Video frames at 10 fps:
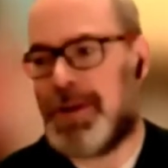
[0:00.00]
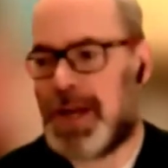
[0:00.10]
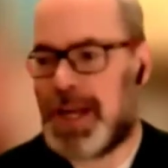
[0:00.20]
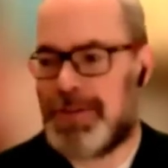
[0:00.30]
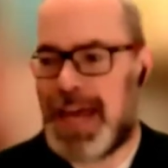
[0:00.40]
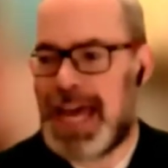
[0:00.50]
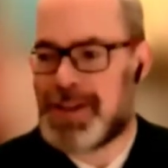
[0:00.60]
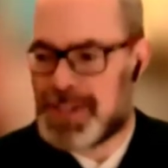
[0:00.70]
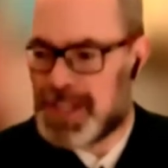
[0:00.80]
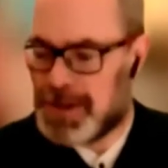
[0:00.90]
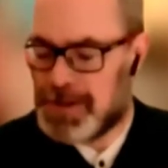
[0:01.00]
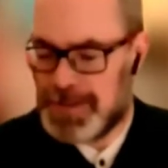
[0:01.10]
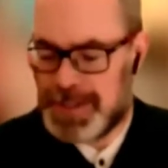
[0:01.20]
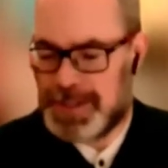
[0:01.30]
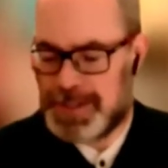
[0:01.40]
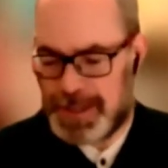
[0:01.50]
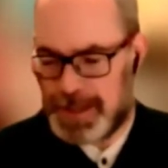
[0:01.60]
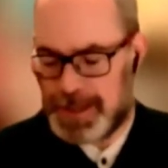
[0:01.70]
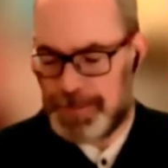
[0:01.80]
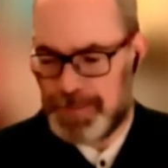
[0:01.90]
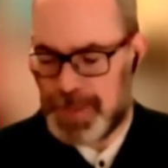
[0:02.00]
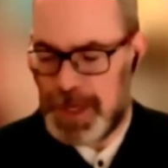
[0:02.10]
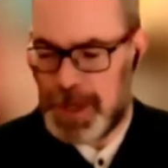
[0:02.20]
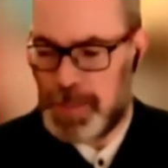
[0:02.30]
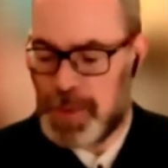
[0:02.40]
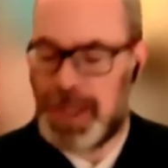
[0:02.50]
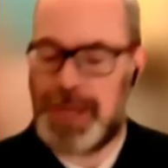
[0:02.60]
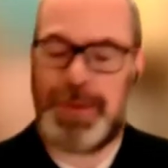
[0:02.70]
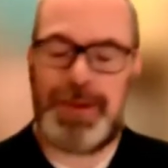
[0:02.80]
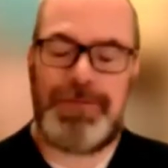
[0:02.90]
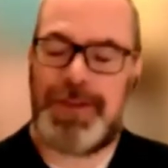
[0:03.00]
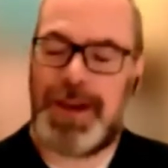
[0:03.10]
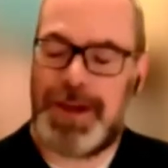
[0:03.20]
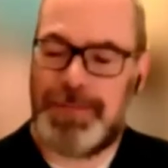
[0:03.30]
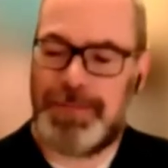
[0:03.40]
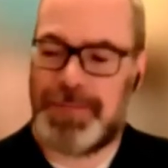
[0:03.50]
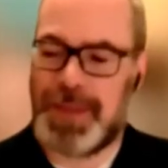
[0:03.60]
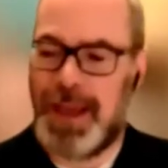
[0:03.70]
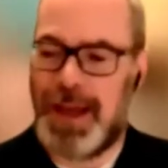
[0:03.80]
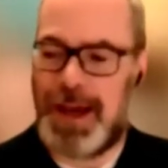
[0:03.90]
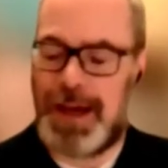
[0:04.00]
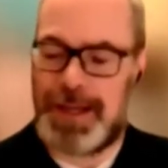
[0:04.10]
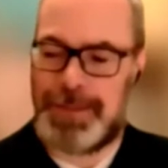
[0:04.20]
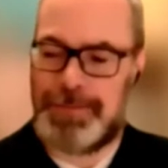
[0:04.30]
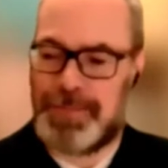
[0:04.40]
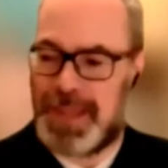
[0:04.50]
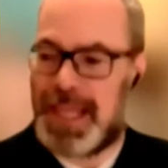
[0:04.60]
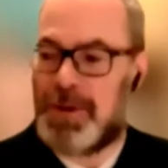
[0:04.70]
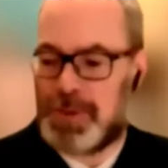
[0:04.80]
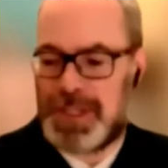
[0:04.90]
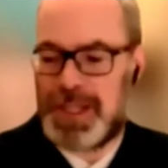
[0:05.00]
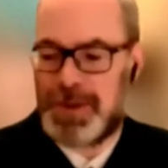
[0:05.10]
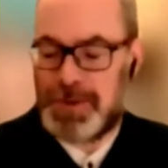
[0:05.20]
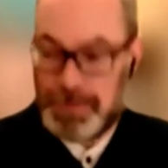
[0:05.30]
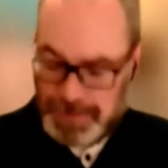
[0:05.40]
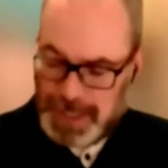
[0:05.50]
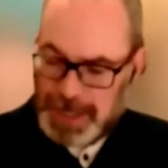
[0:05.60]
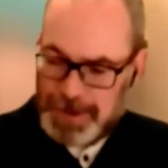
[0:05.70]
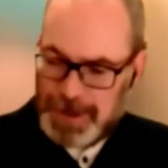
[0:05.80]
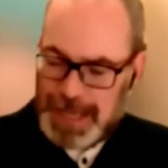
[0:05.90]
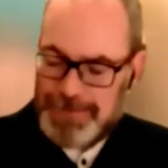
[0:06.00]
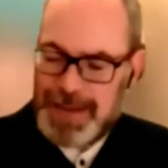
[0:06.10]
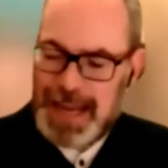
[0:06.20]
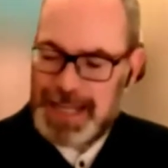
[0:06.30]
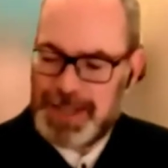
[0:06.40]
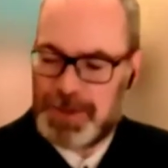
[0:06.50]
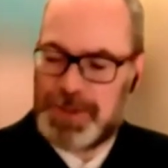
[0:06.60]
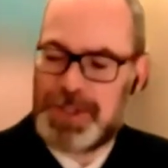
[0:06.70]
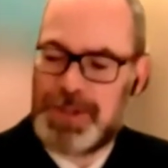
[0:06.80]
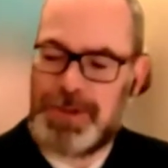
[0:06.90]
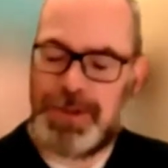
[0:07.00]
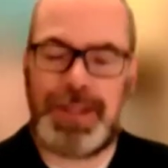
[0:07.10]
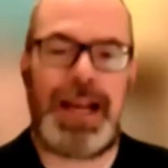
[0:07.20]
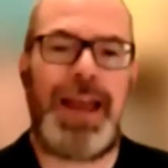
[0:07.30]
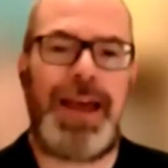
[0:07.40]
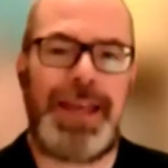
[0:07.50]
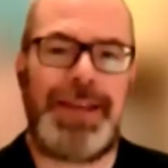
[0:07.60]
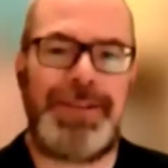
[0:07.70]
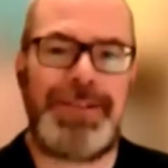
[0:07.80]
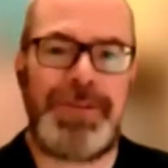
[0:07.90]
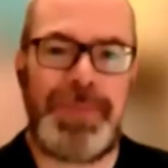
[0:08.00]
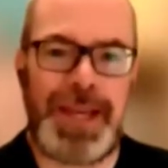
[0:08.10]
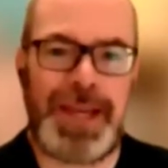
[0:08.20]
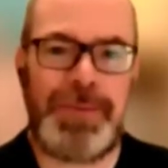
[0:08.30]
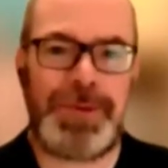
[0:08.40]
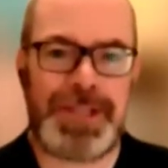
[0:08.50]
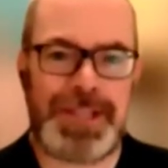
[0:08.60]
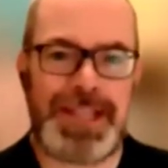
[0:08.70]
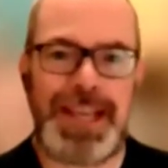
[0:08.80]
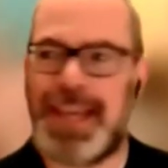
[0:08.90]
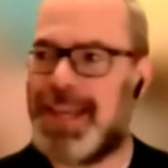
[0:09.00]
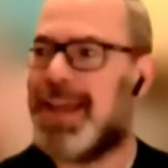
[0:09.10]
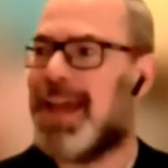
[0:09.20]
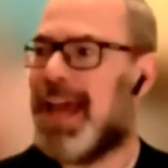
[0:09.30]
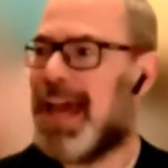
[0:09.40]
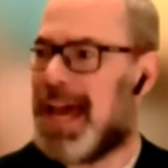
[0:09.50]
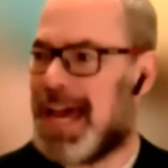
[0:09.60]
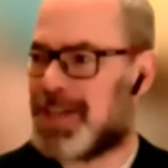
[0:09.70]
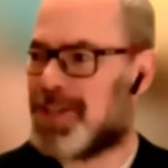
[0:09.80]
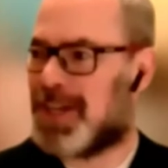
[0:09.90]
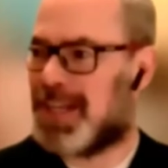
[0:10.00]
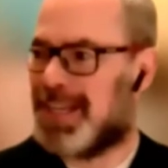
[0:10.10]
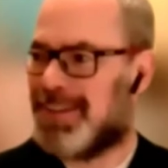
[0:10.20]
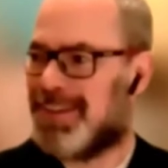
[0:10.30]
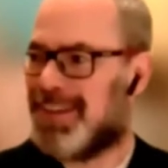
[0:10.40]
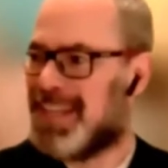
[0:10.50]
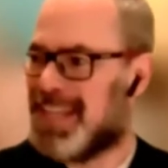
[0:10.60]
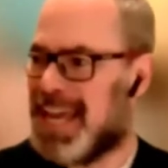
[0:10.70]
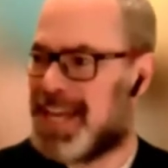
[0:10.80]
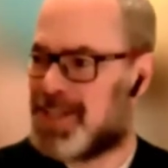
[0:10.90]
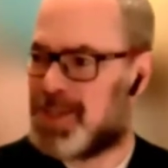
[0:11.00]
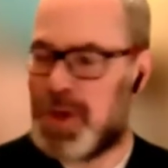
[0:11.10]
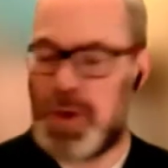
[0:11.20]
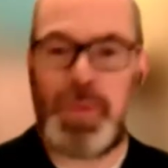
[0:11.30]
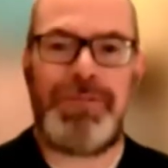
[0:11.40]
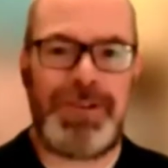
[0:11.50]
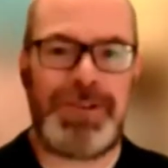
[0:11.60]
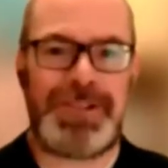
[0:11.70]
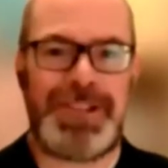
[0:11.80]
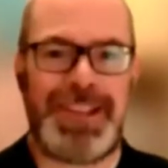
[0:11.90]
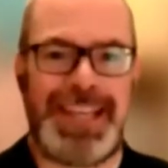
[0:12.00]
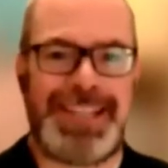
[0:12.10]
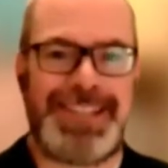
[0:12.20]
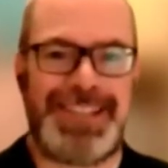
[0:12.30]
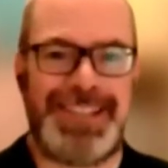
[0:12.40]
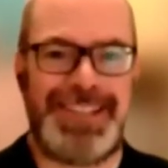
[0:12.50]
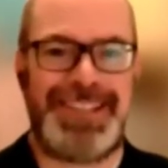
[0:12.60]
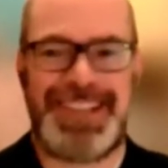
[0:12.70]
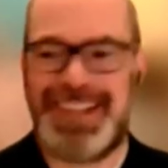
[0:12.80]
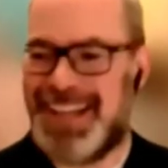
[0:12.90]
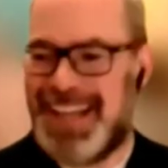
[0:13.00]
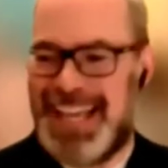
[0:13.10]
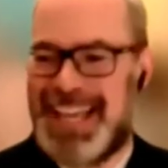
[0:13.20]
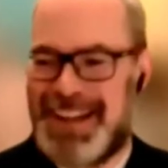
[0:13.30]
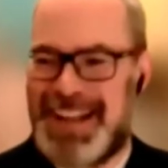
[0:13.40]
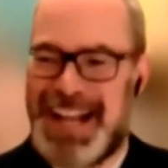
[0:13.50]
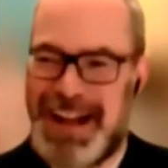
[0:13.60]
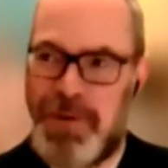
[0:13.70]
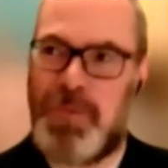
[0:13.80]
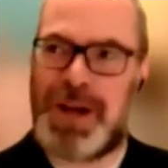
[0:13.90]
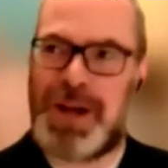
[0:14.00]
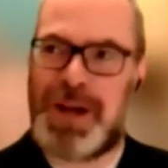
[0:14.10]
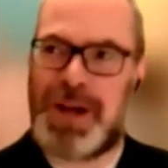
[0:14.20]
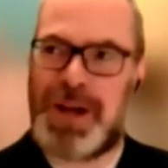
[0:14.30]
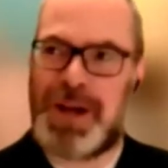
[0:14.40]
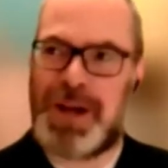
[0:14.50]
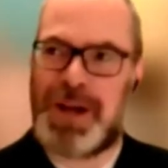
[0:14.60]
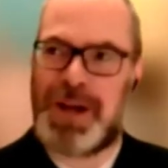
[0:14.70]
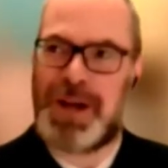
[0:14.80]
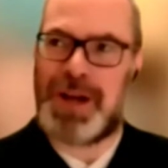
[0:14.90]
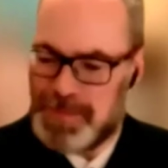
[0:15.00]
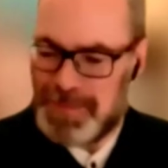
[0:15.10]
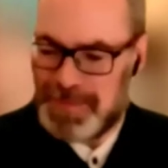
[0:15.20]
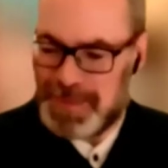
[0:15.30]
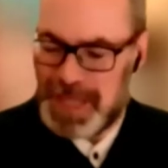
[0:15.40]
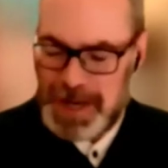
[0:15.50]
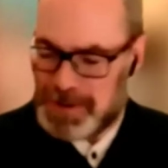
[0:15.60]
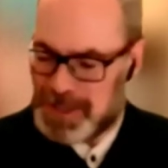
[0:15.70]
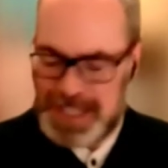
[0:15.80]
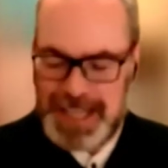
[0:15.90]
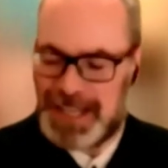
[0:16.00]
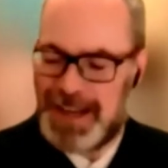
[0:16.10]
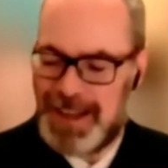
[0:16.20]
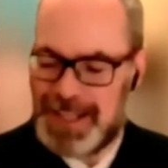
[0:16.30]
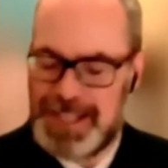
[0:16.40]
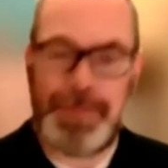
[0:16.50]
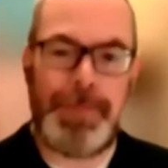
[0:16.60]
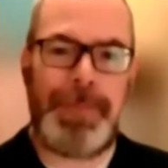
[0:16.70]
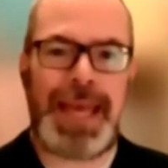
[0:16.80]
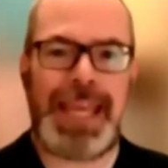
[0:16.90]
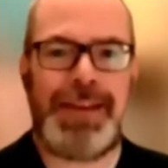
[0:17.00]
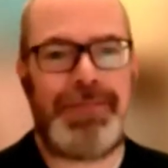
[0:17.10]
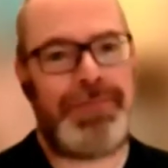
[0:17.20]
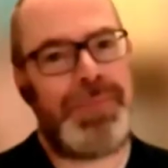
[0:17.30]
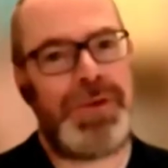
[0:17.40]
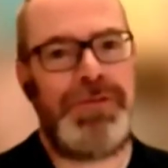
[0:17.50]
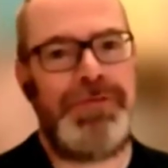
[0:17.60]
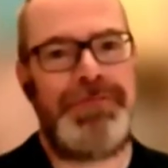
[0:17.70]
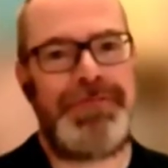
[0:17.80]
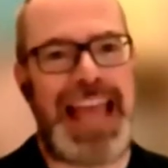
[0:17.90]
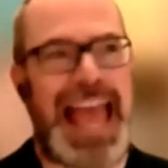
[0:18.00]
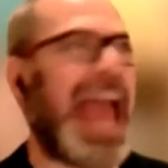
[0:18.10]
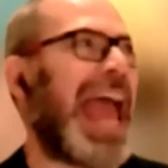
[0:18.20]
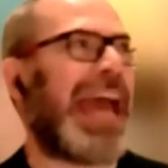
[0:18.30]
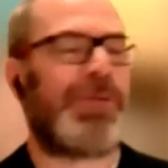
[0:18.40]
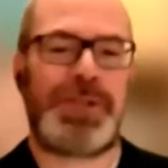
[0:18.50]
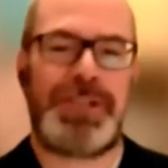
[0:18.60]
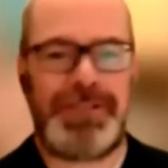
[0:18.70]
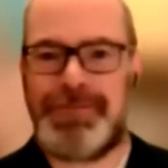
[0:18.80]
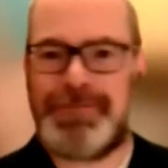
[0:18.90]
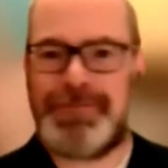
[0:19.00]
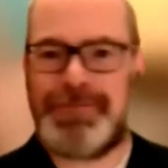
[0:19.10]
kind of ourselves as the, bookkeeping firm. But then also, if valid onto the client, to be able to say, actually, yes, we've looked at this, and, whilst these numbers, certain lines may have moved out of,